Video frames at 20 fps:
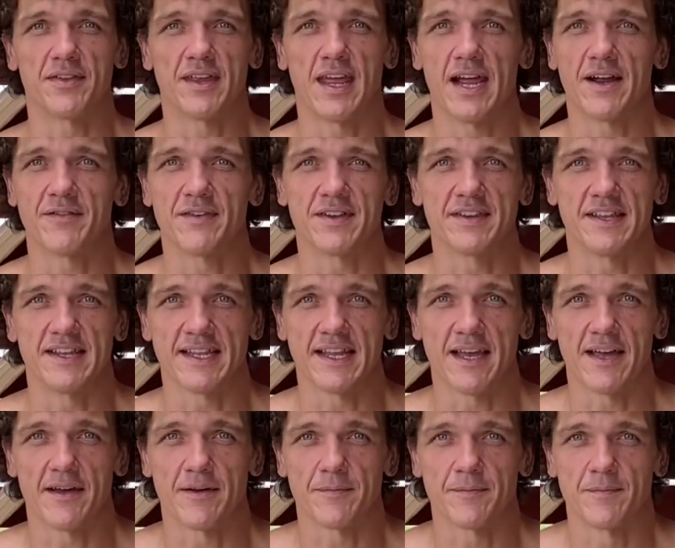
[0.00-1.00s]
everything
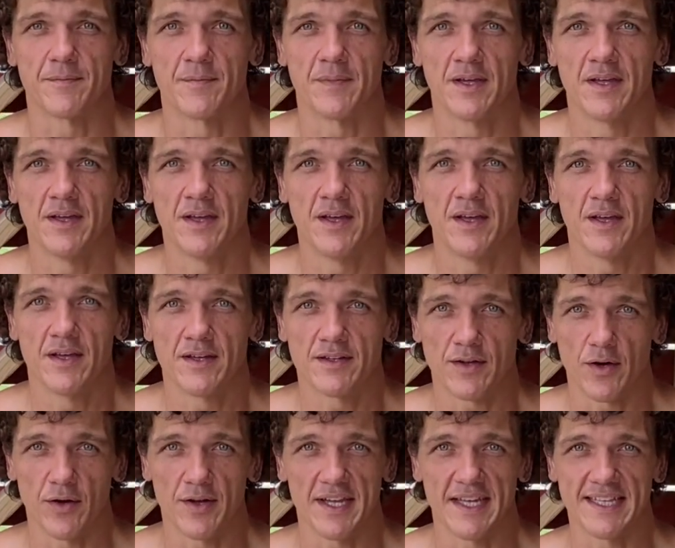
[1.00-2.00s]
in.
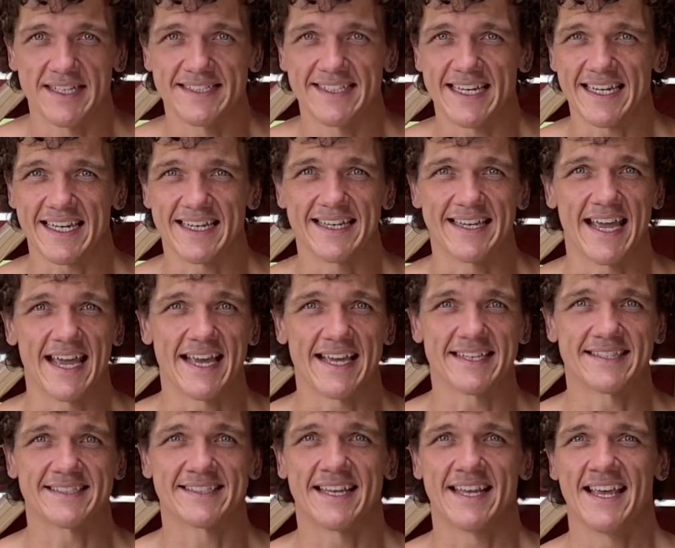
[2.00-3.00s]
Go ahead and take a nice,